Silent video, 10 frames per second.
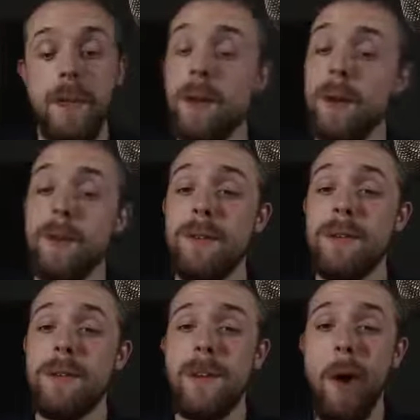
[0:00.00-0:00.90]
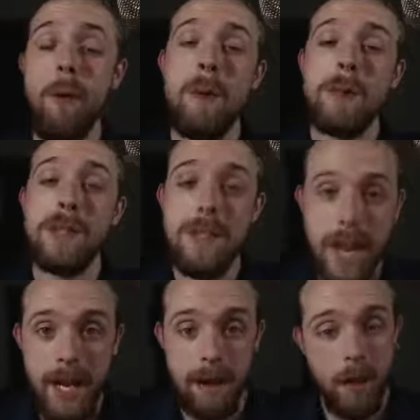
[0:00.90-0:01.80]
old Almost
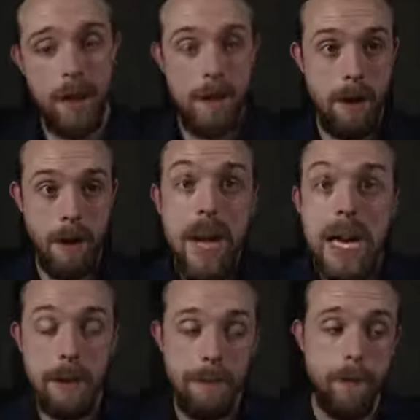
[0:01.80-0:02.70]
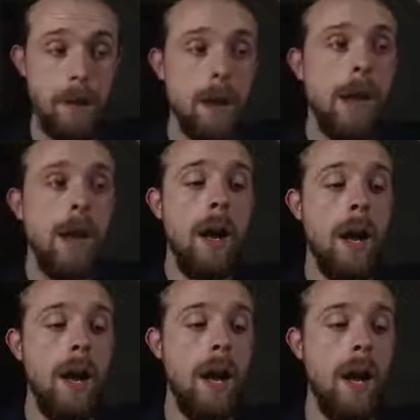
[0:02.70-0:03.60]
Sane, who I'm now editing for,
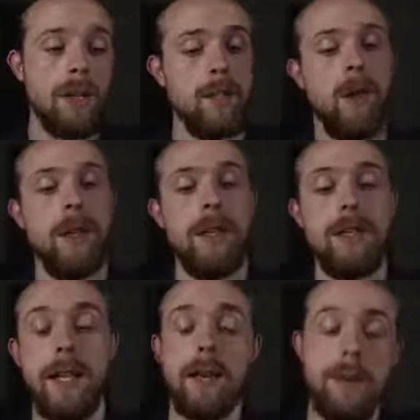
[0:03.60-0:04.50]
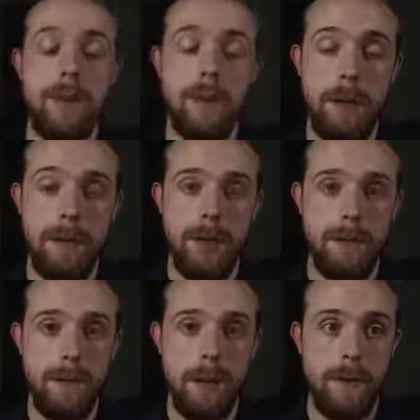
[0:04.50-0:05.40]
as well as they are doing publishing
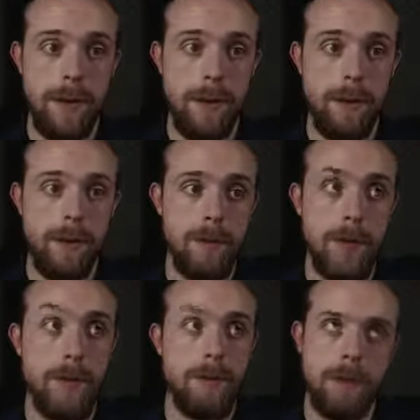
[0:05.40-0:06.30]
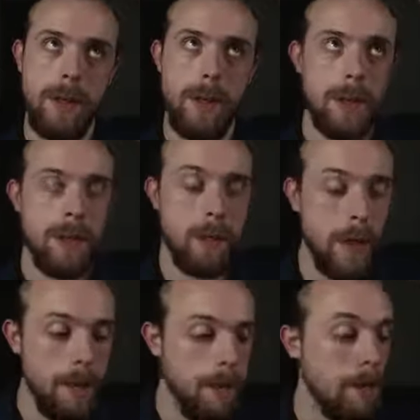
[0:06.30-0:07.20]
for our videos when we actually start
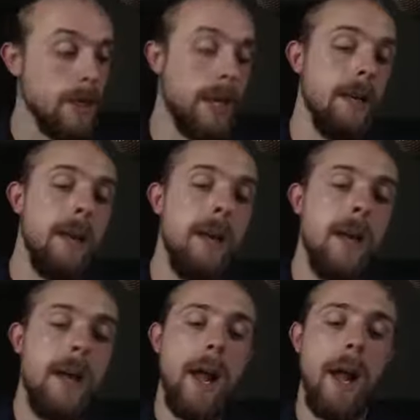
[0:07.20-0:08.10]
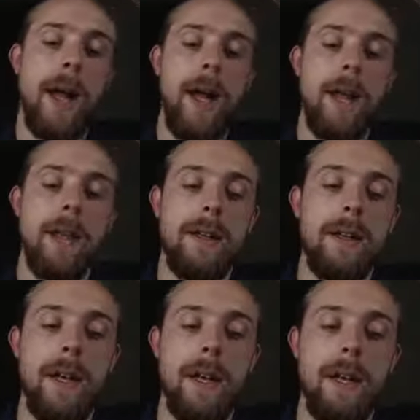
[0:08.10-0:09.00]
making videos again, and
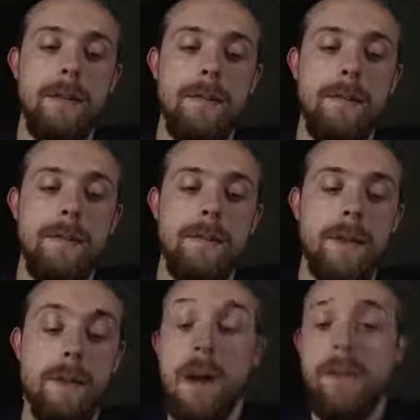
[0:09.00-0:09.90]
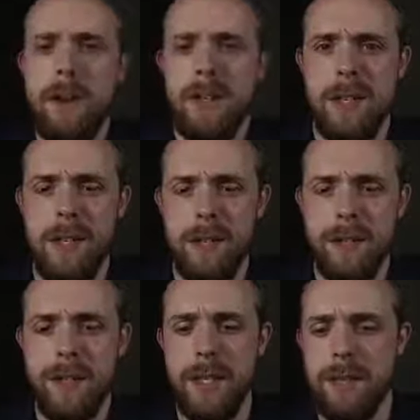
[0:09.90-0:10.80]
or my videos, I
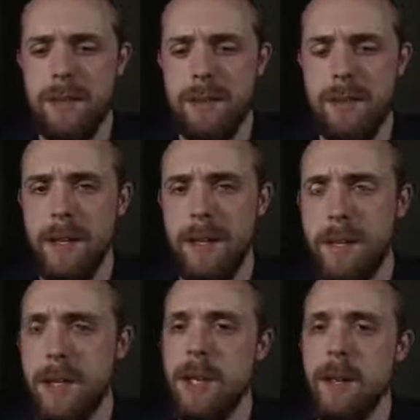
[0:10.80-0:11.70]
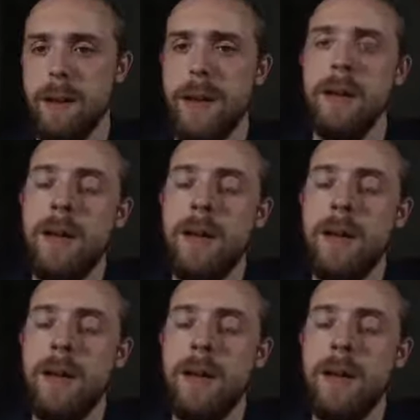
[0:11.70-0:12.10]
should say, since it's mainly my channel now.